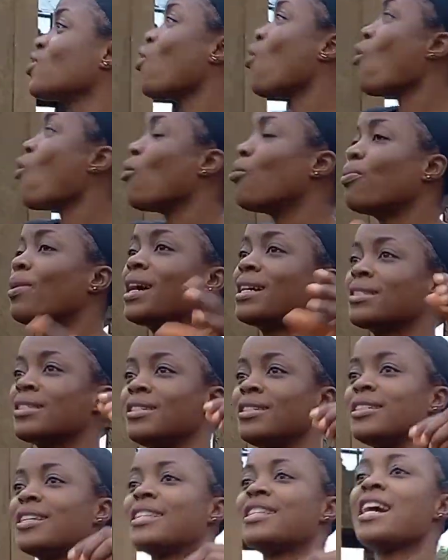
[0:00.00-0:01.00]
up, as
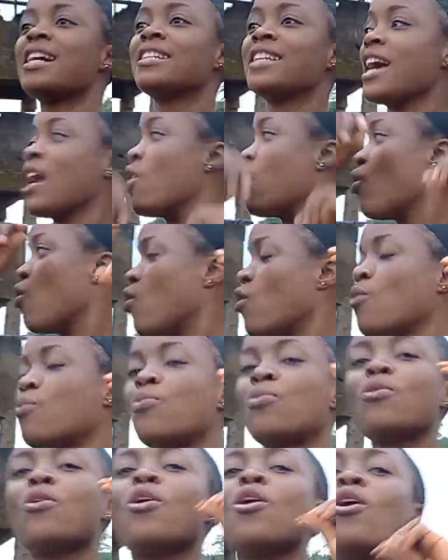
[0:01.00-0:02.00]
in either they are up
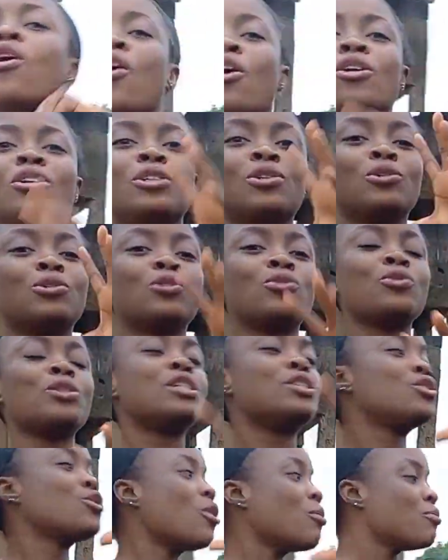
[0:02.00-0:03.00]
or they'll do
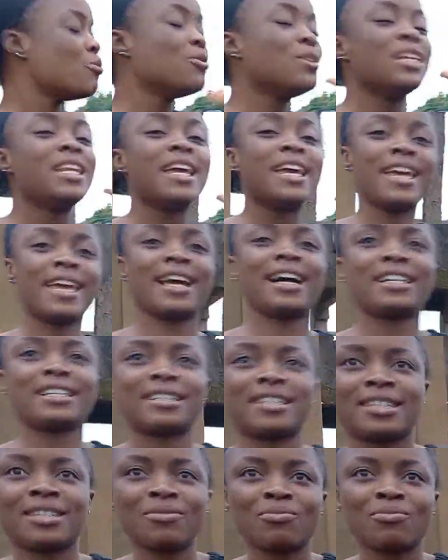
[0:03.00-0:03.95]
it double layers